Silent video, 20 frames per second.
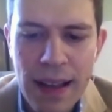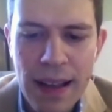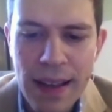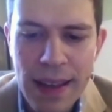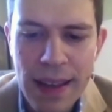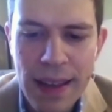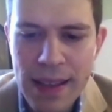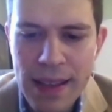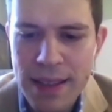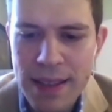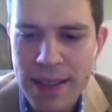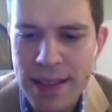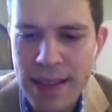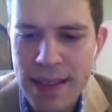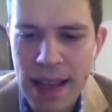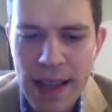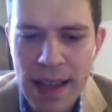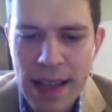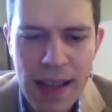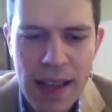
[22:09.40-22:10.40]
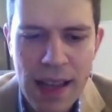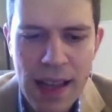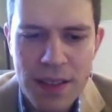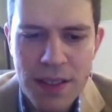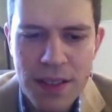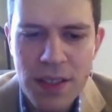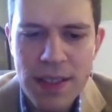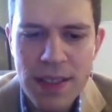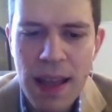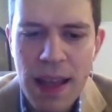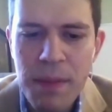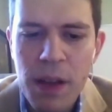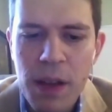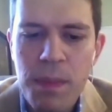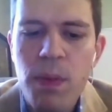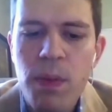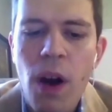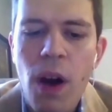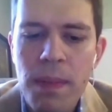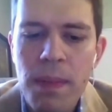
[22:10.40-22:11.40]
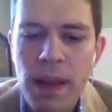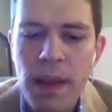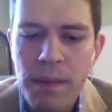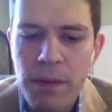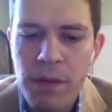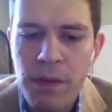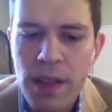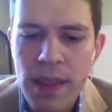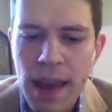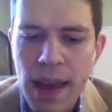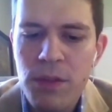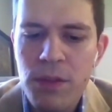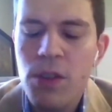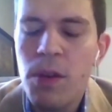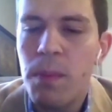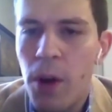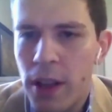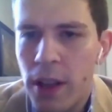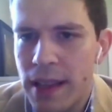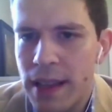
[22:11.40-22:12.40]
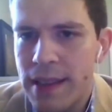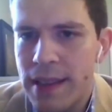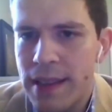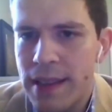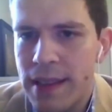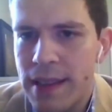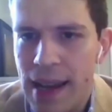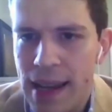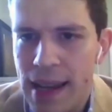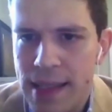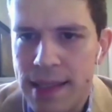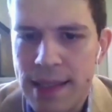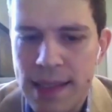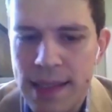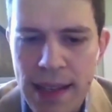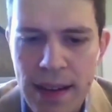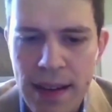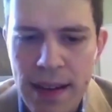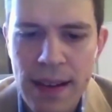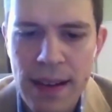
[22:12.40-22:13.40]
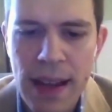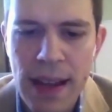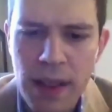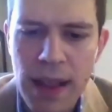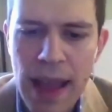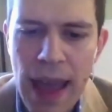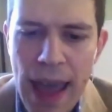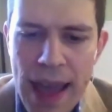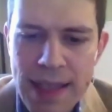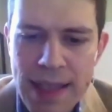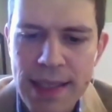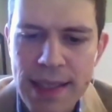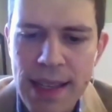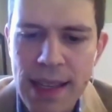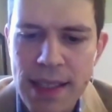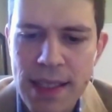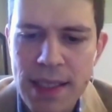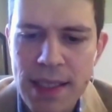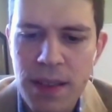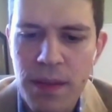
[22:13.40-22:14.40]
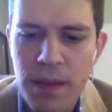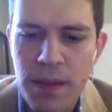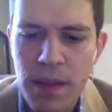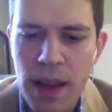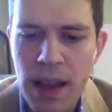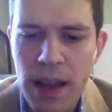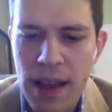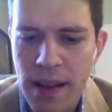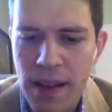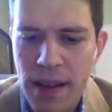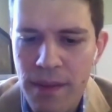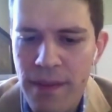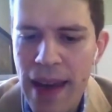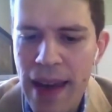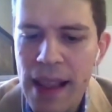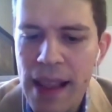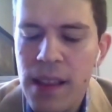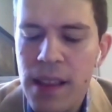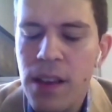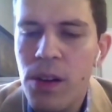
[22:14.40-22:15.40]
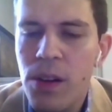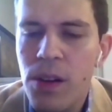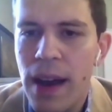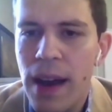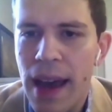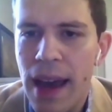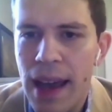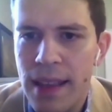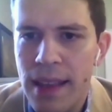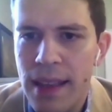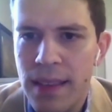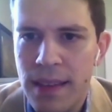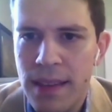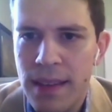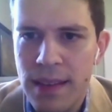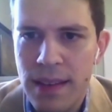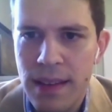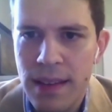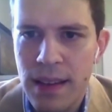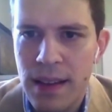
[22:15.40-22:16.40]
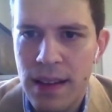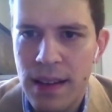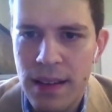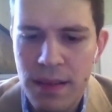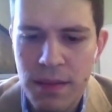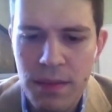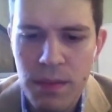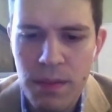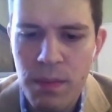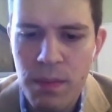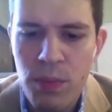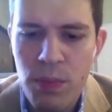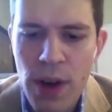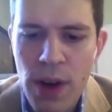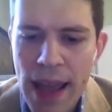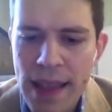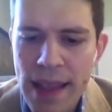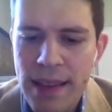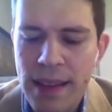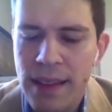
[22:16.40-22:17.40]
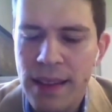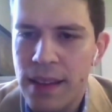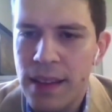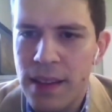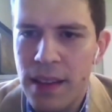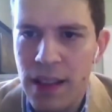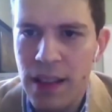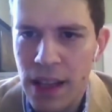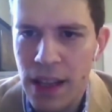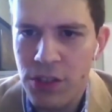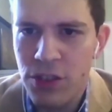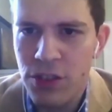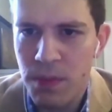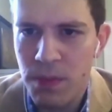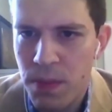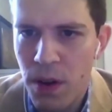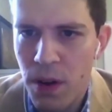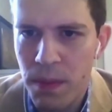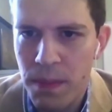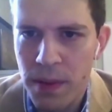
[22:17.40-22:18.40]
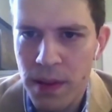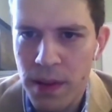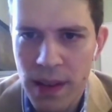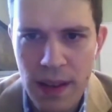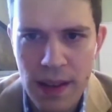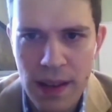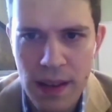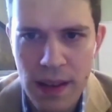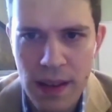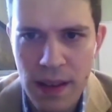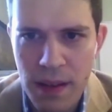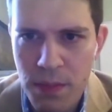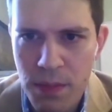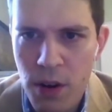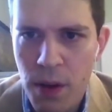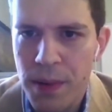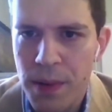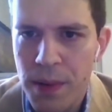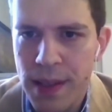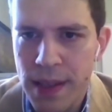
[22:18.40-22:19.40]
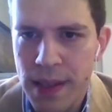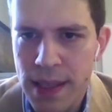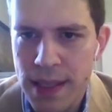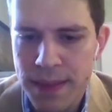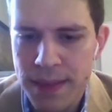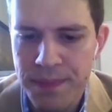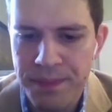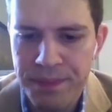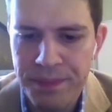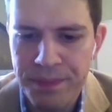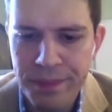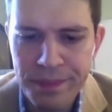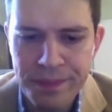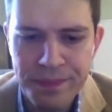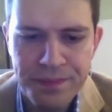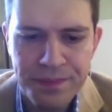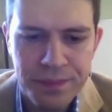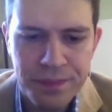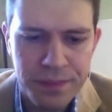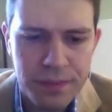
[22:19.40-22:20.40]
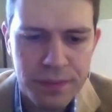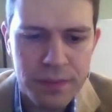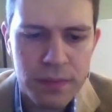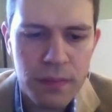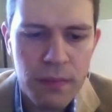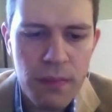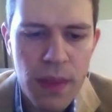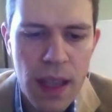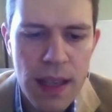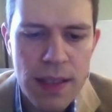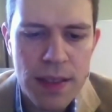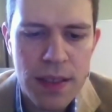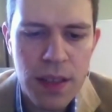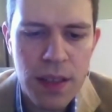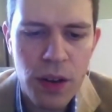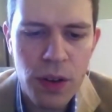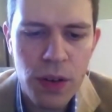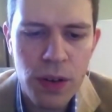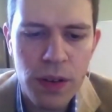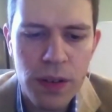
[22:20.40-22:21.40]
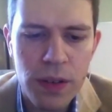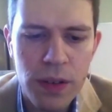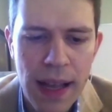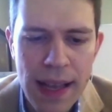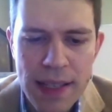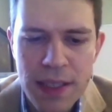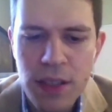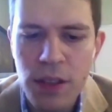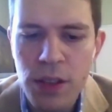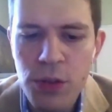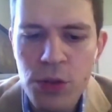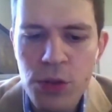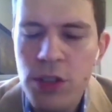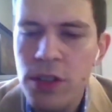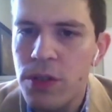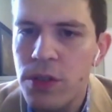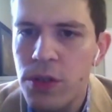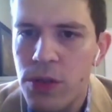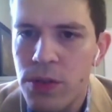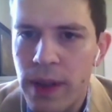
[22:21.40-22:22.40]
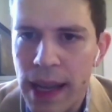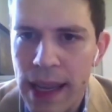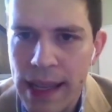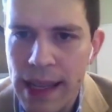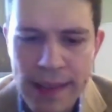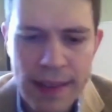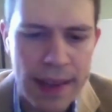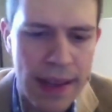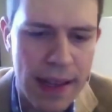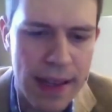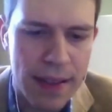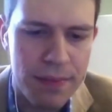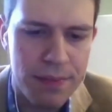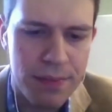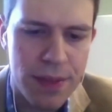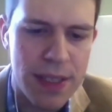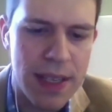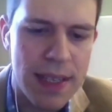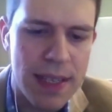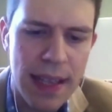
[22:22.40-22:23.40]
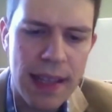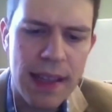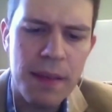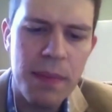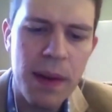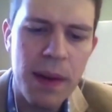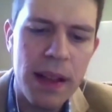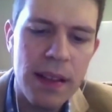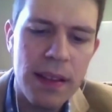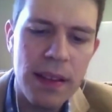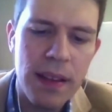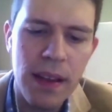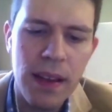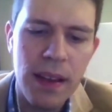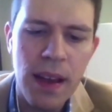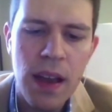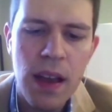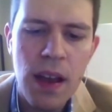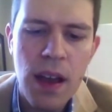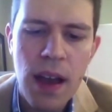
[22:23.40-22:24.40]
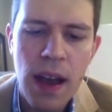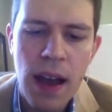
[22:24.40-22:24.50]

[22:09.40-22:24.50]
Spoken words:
it's a systemic problem for them to monetize their intangible assets value and brand and intellectual properties. So a solution to create sustainability